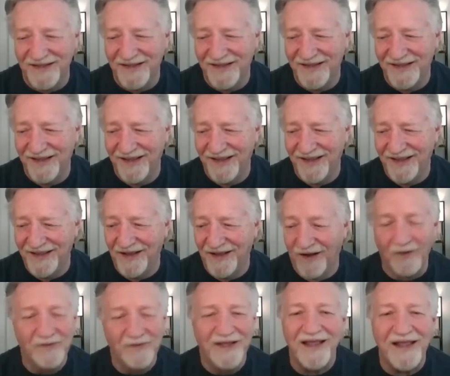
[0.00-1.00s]
Oh
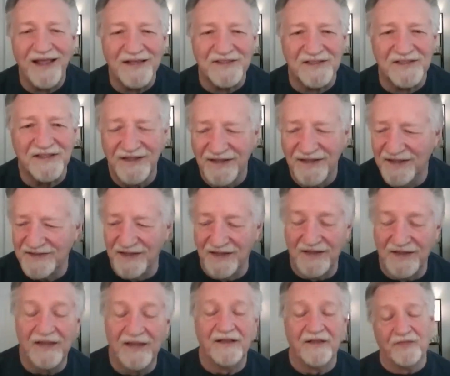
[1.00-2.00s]
yes. Like that's still
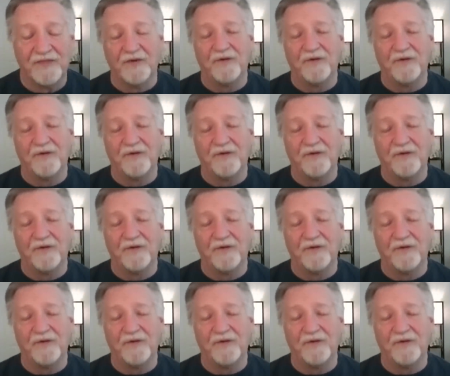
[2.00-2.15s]
today.